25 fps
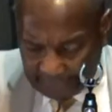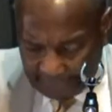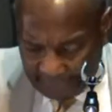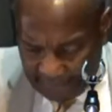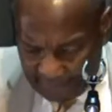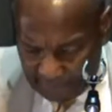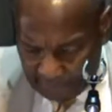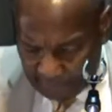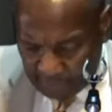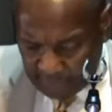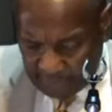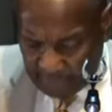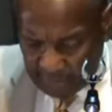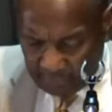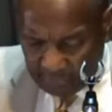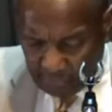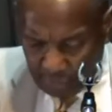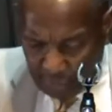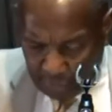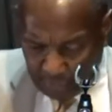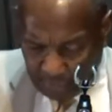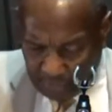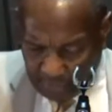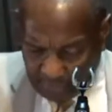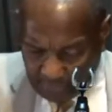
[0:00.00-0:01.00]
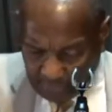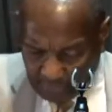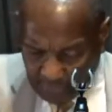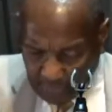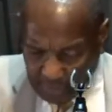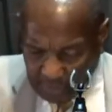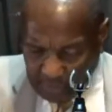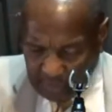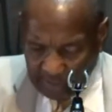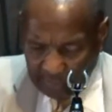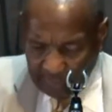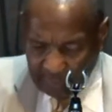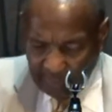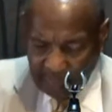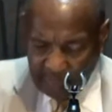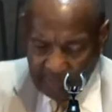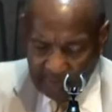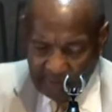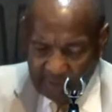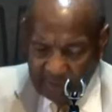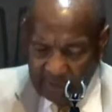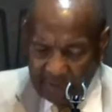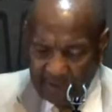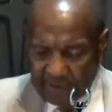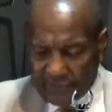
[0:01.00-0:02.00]
Aaron and Miriam.
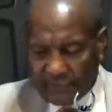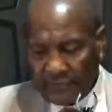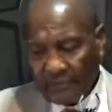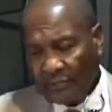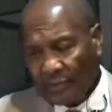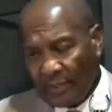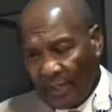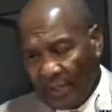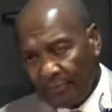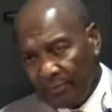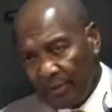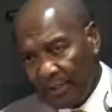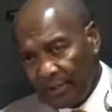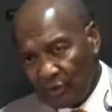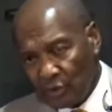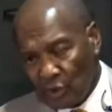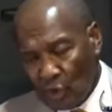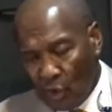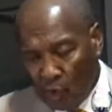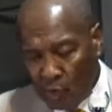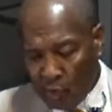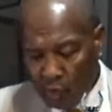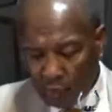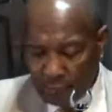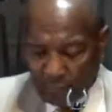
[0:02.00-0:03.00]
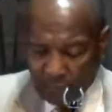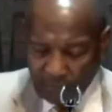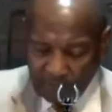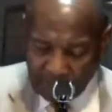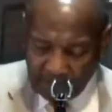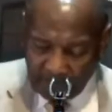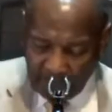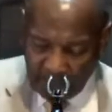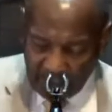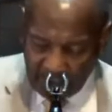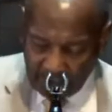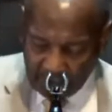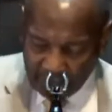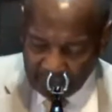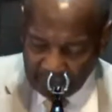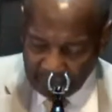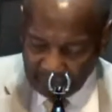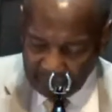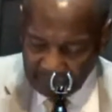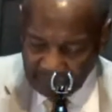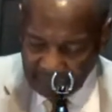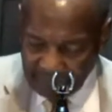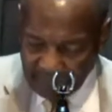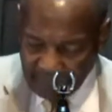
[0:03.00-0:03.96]
In essence, that means call them on the carpet, or